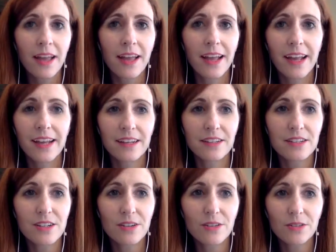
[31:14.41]

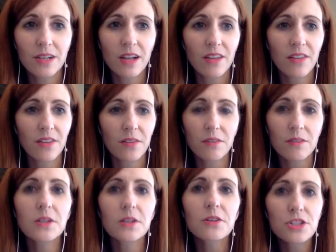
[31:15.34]
And certainly I think the
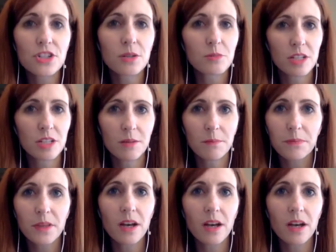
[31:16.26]
leadership team